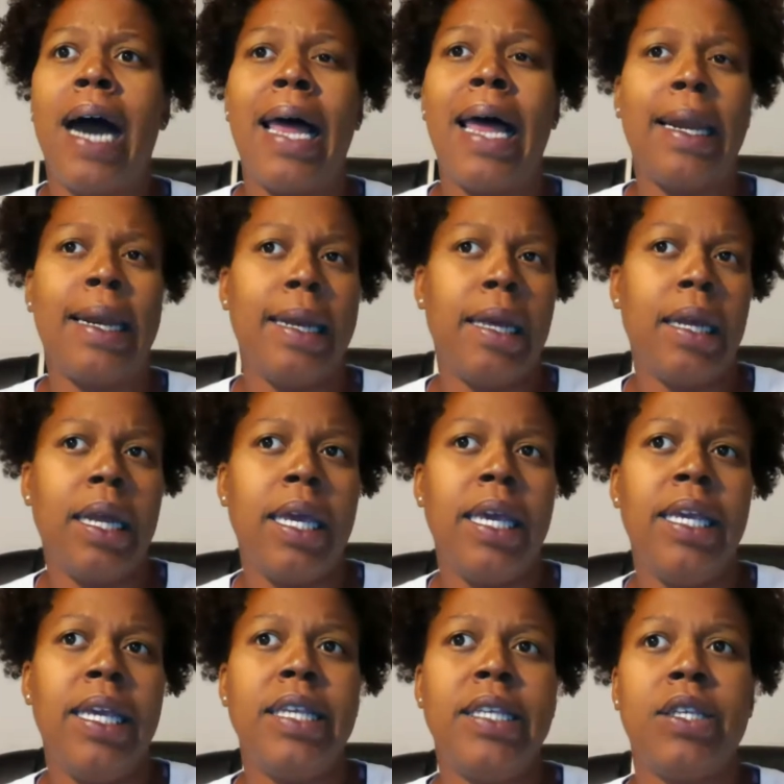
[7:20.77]

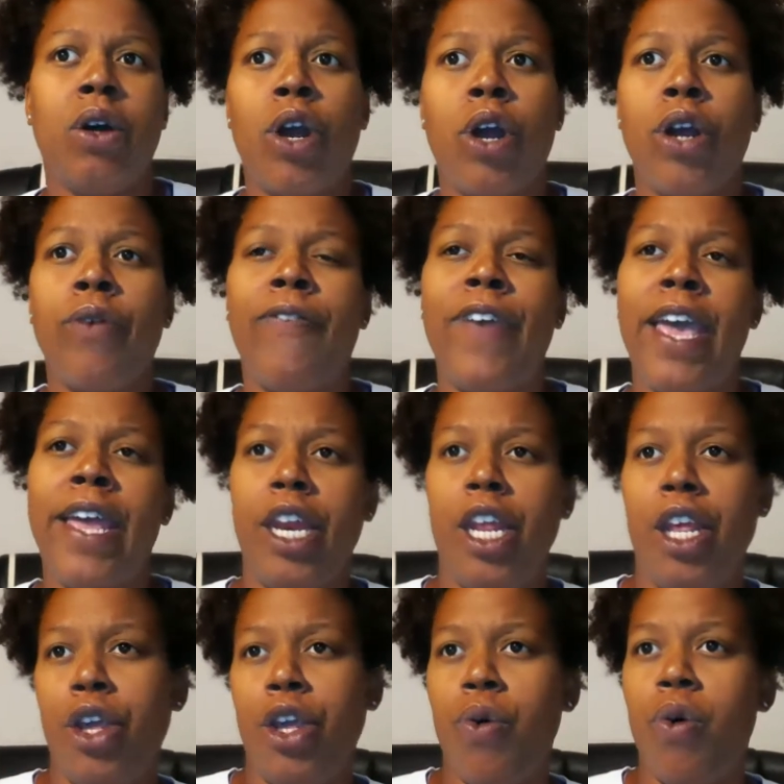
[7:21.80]
.lilies, or
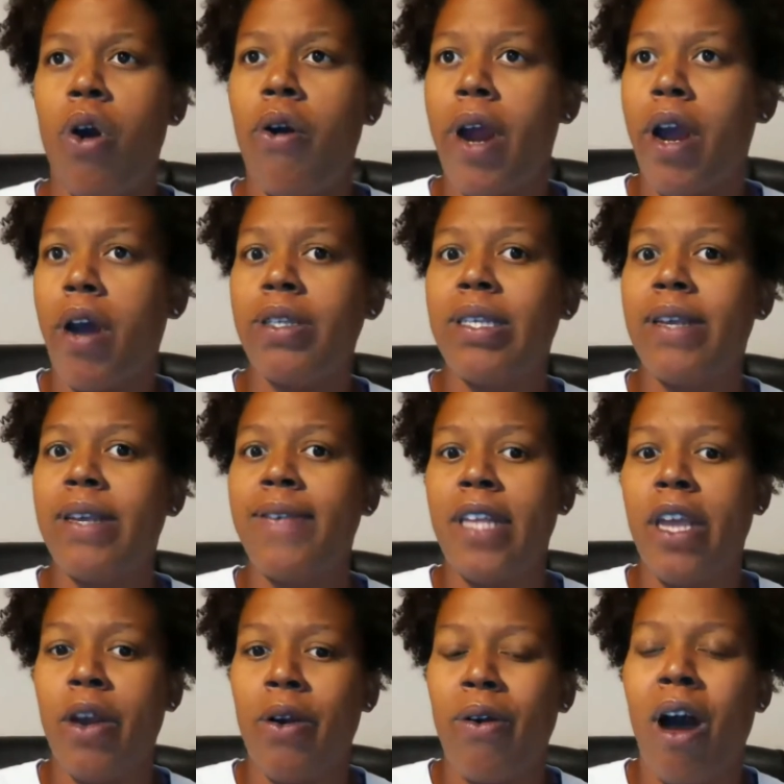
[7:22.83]
vanity URLs as
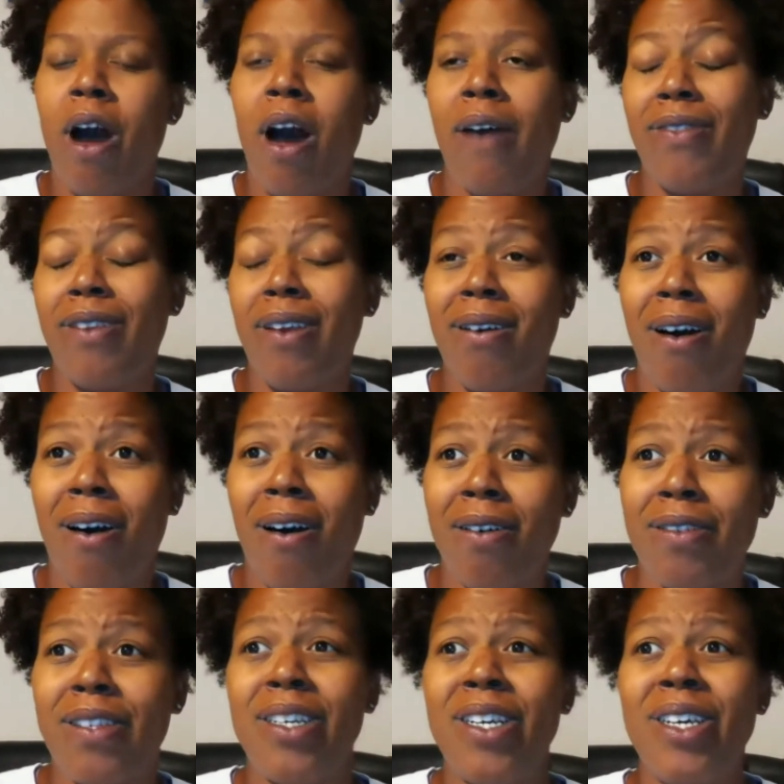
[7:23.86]
they're often
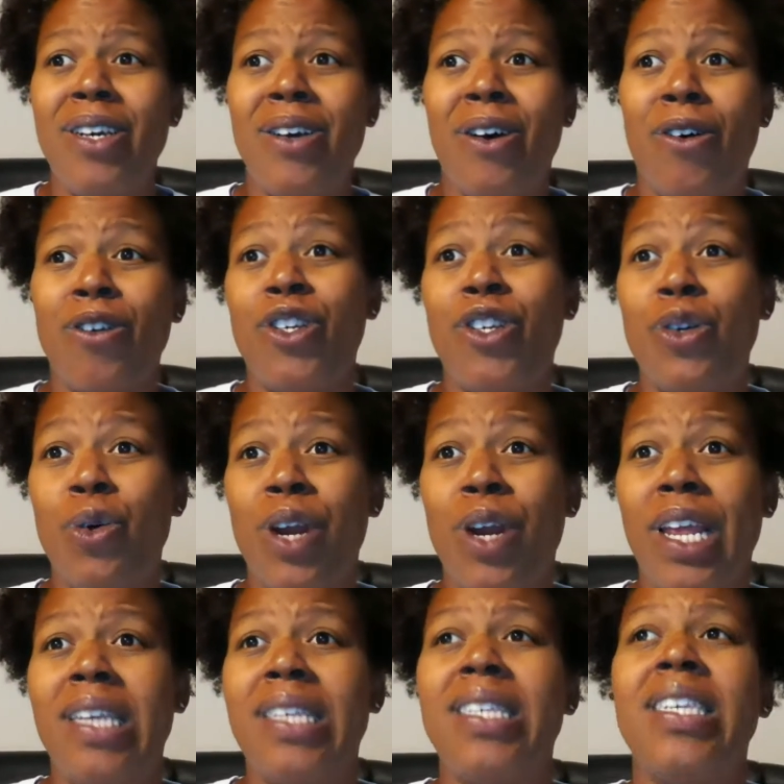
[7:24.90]
called, or
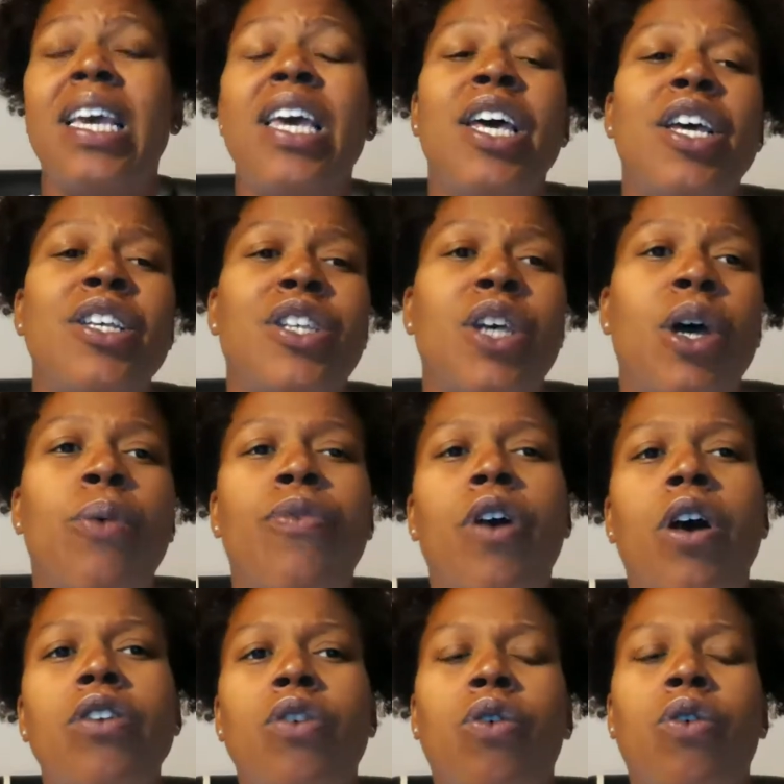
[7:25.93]
shorties. So
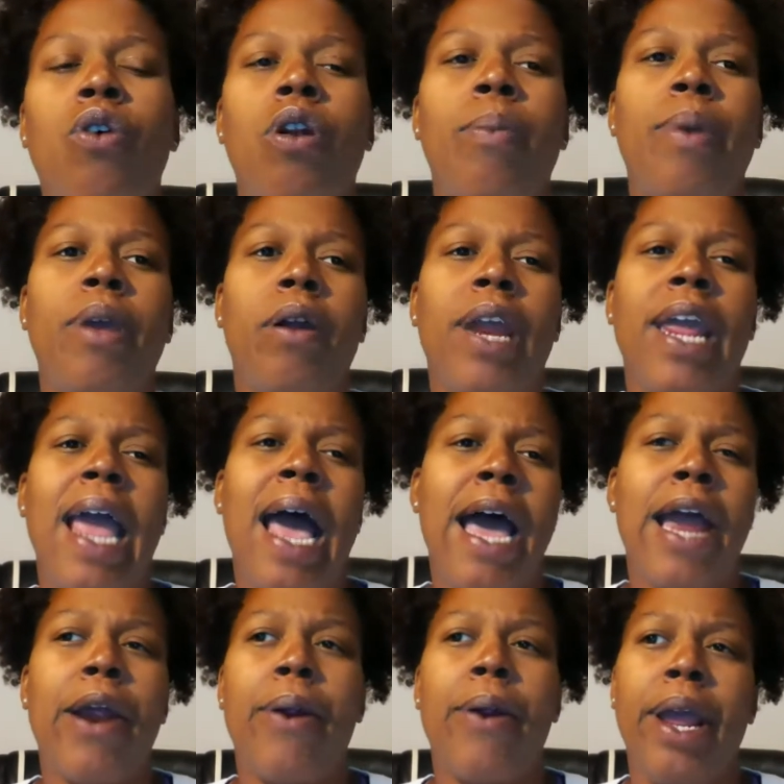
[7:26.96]
those are going to be on the
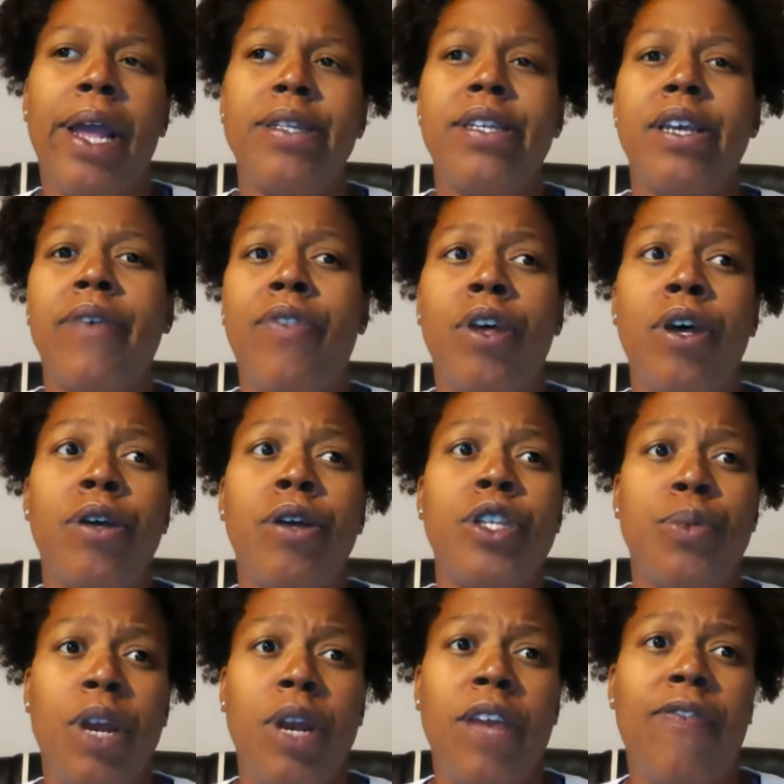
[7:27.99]
higher ends of the
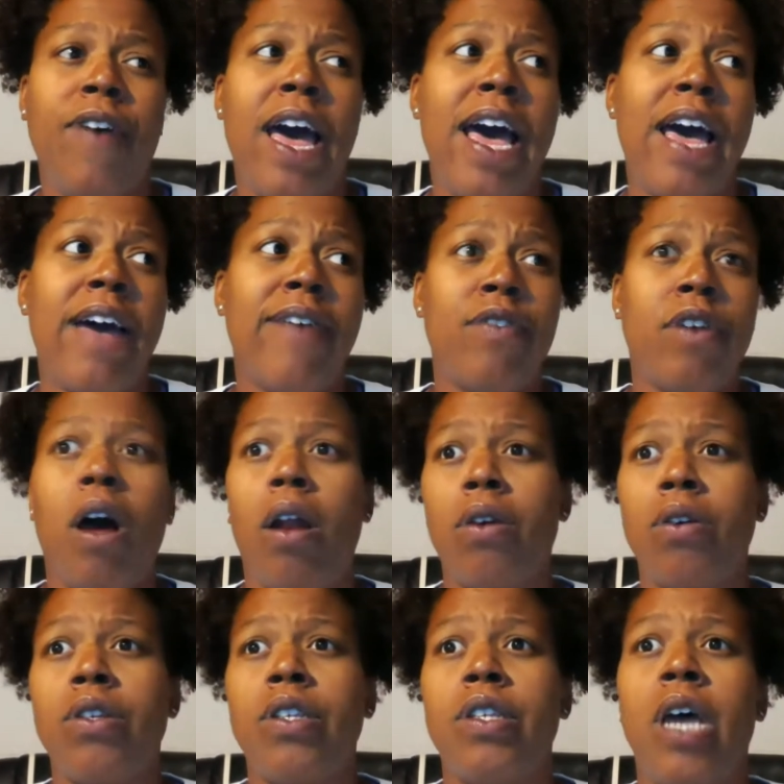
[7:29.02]

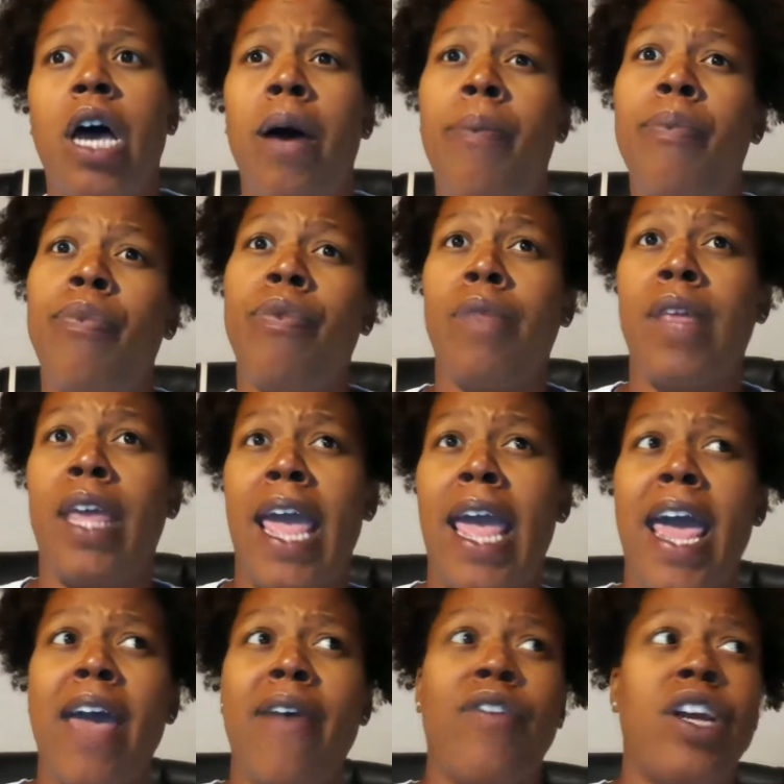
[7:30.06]
$25. The
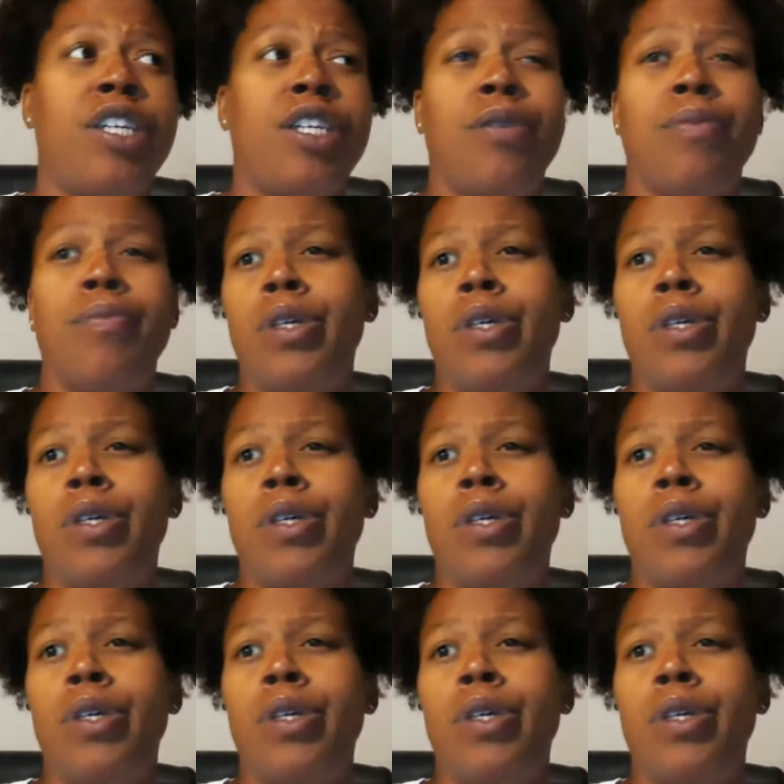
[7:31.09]
average